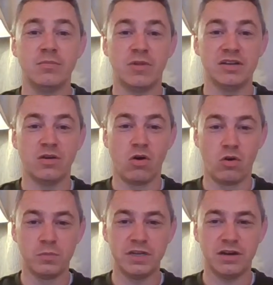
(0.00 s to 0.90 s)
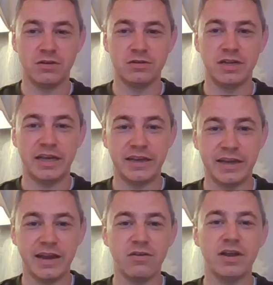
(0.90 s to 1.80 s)
my hometown in
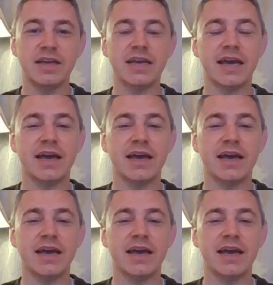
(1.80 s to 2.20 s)
Kerry,